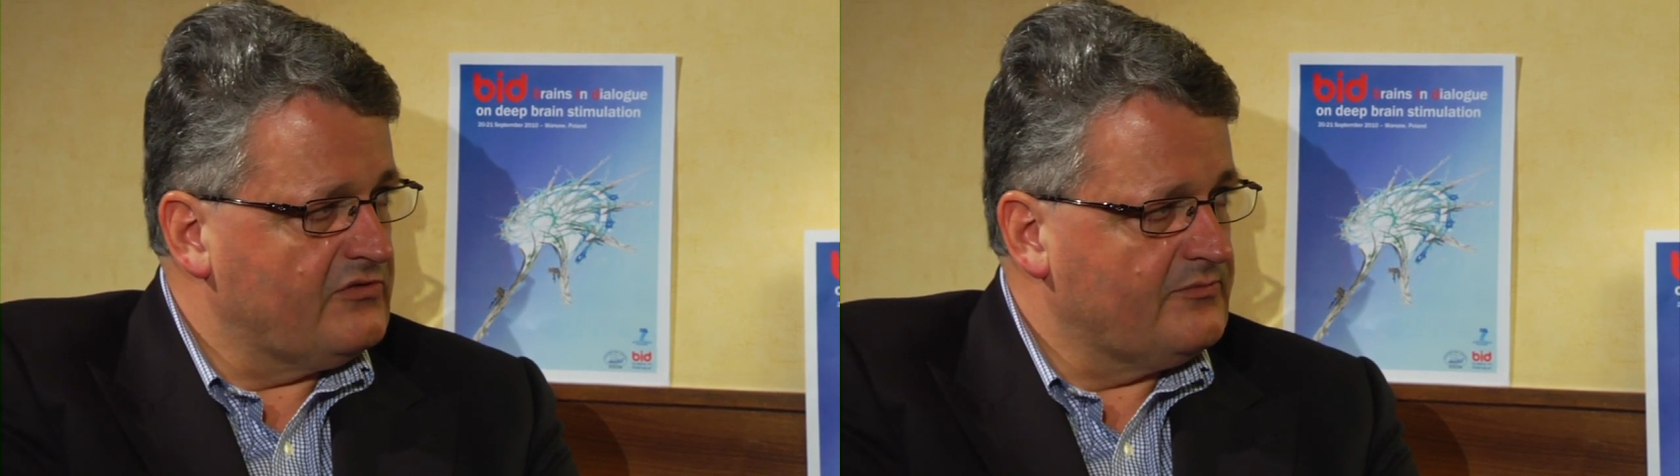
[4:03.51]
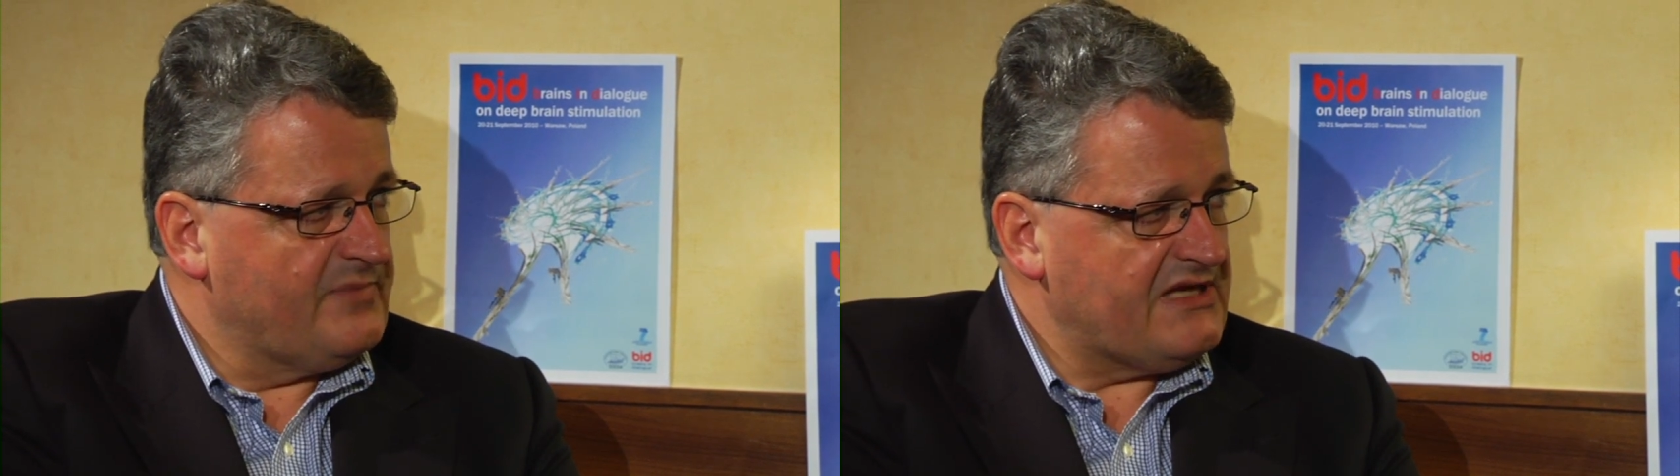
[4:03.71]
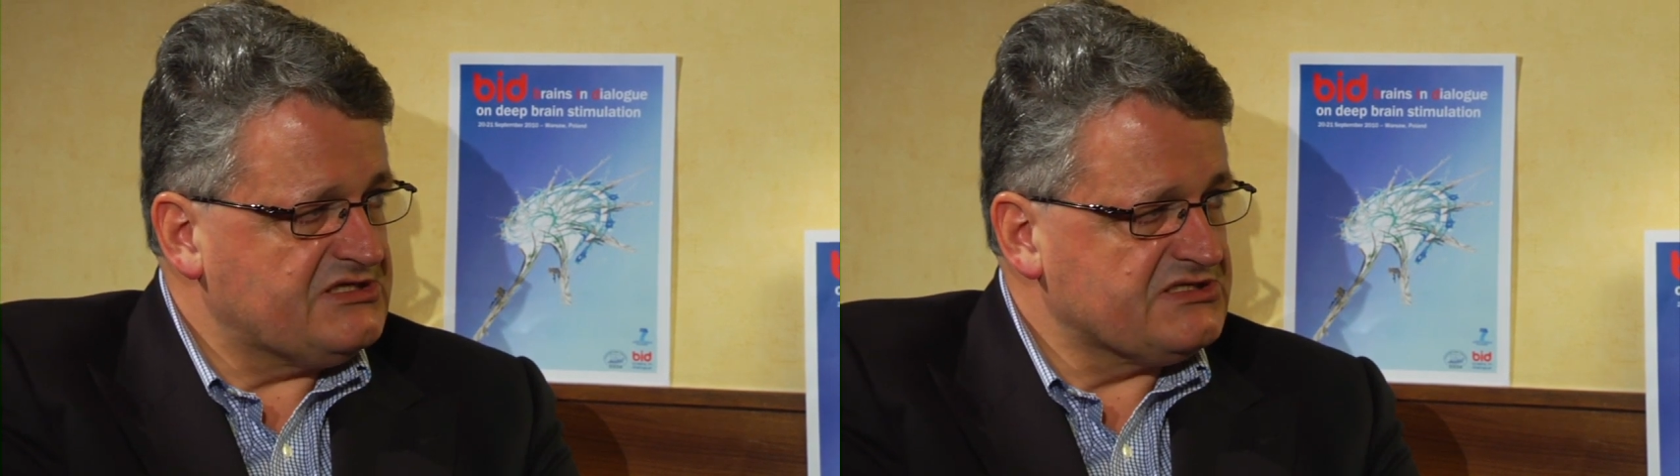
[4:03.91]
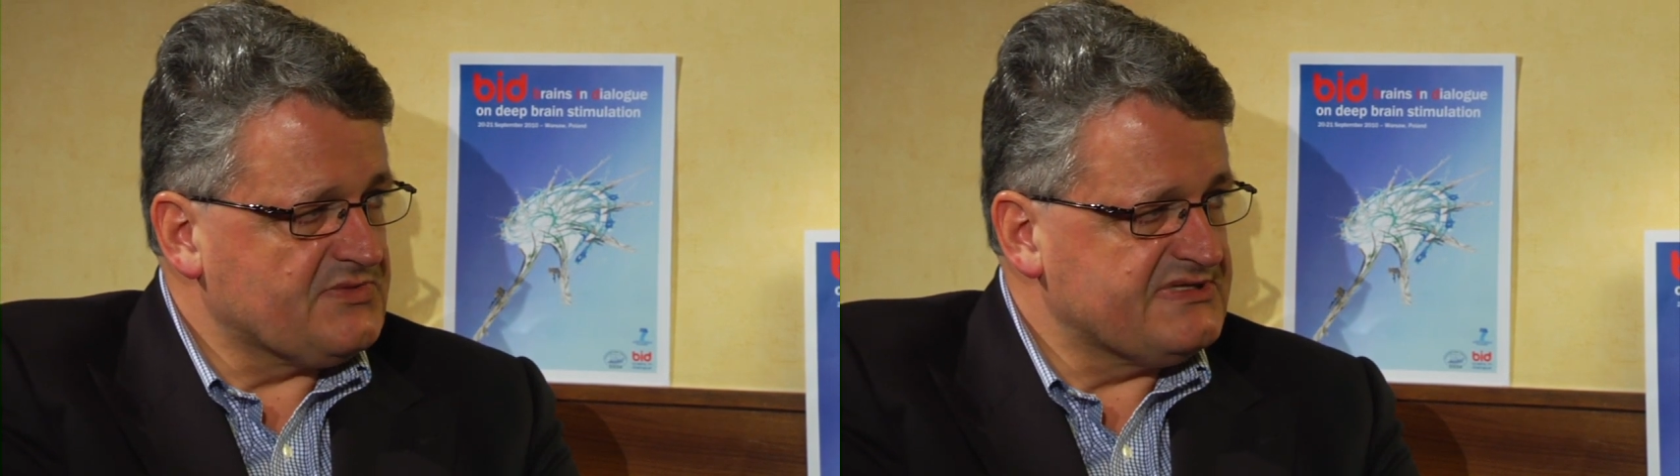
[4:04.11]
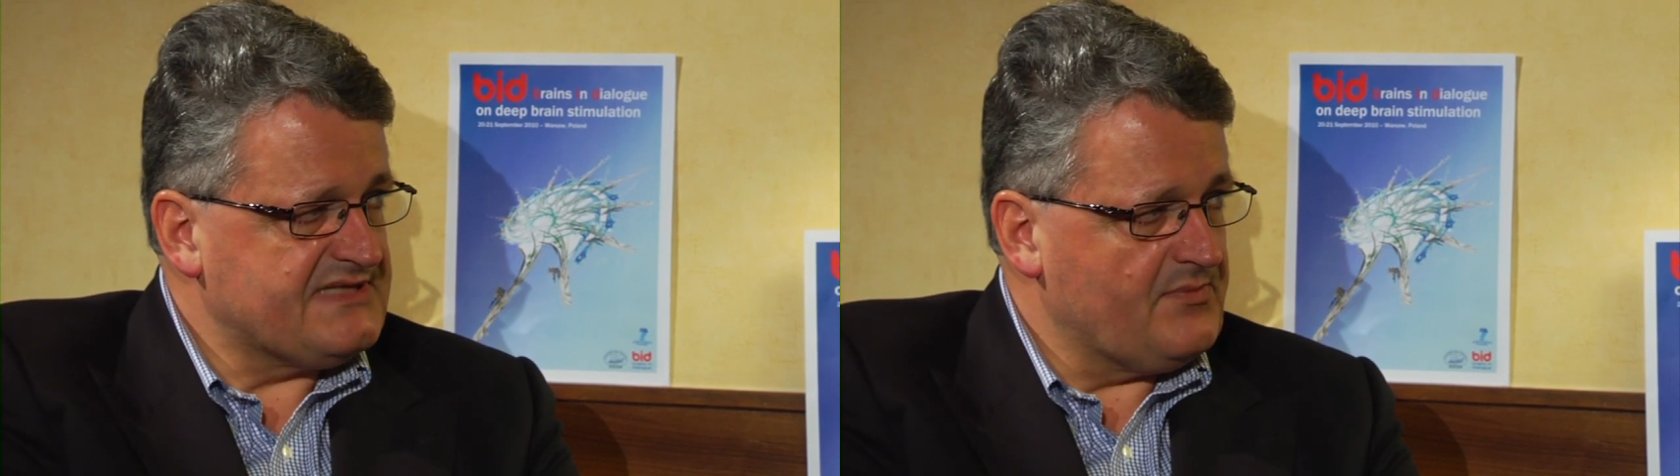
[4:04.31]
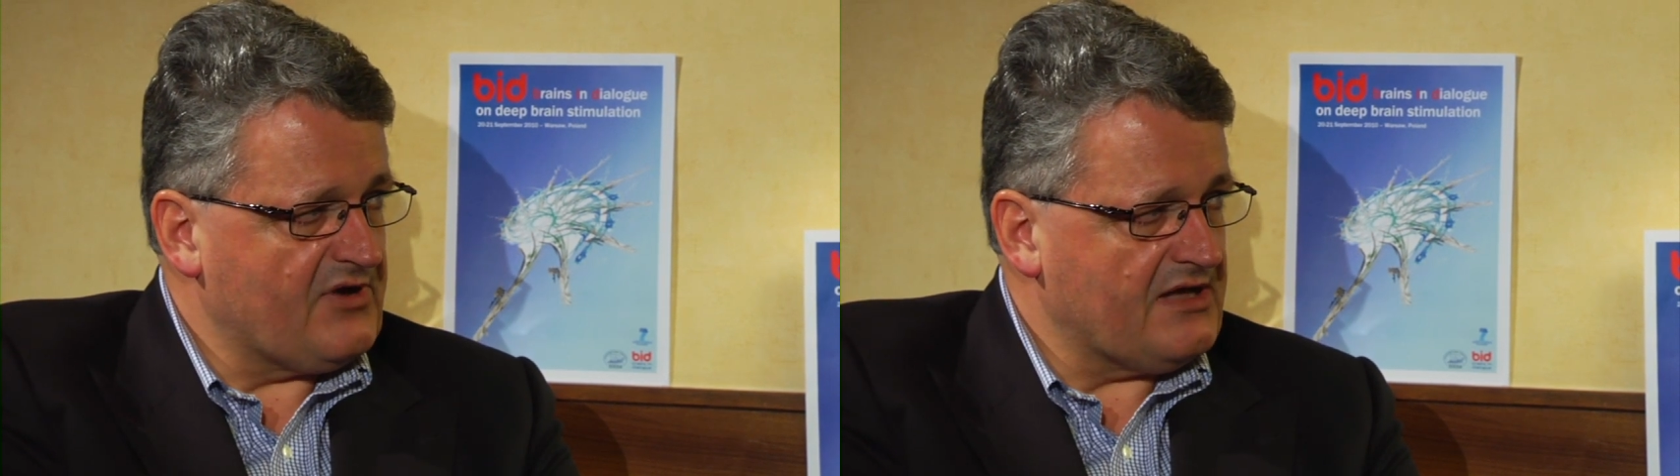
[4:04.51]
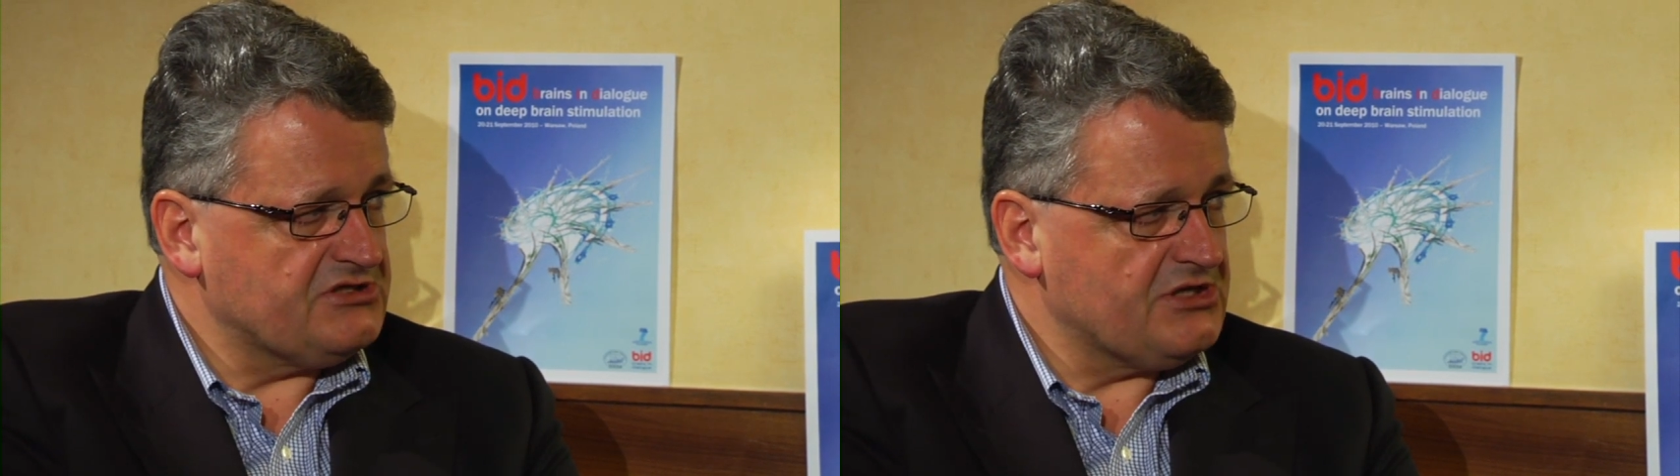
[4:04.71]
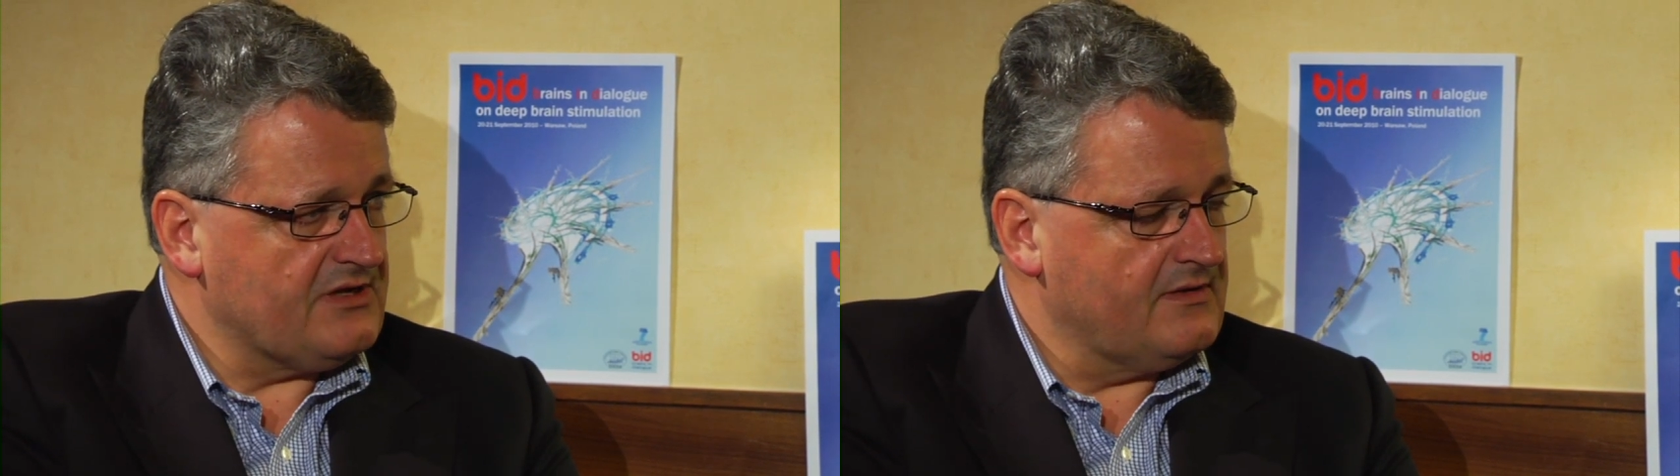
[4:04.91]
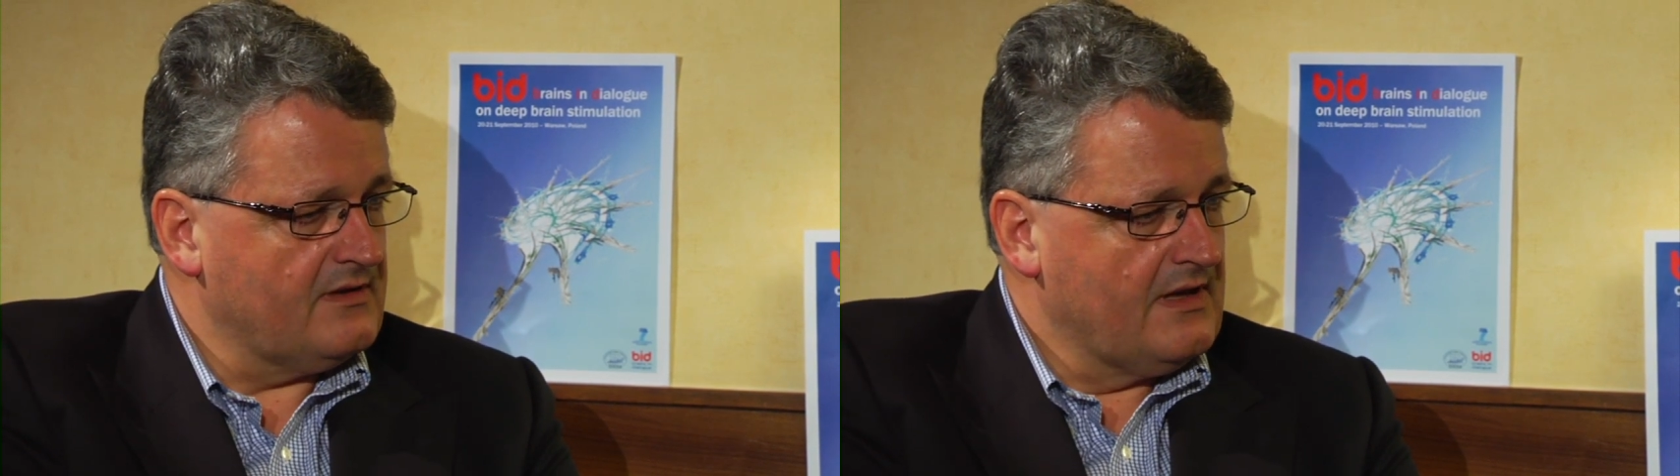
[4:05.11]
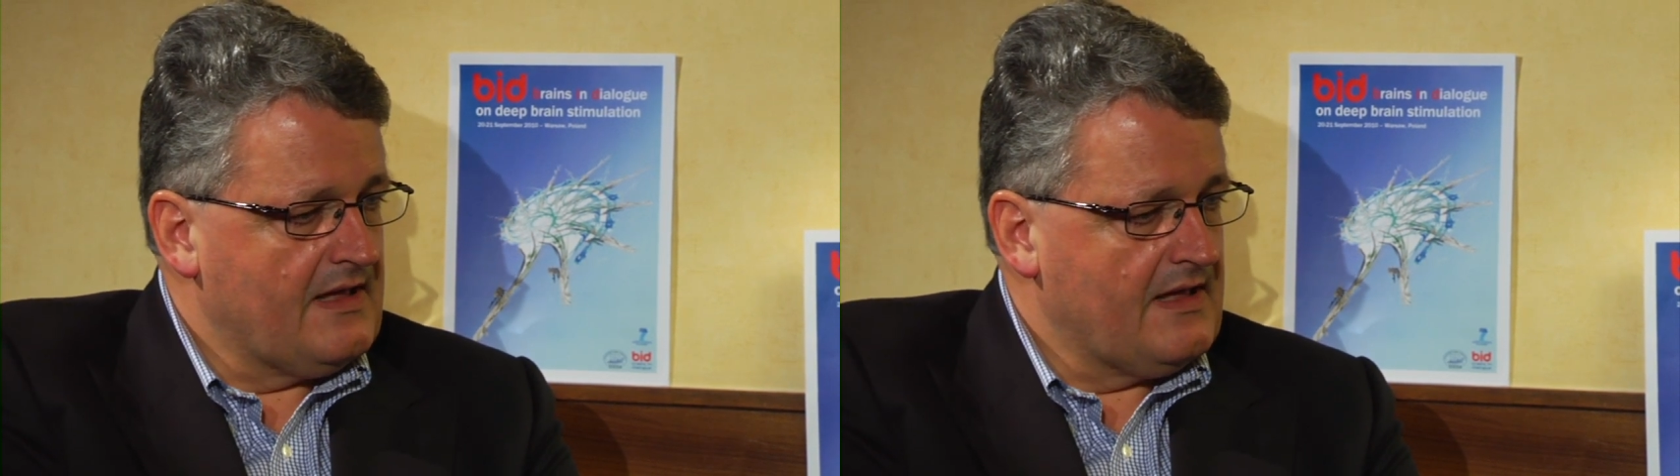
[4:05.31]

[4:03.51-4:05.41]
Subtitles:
to patients with depression.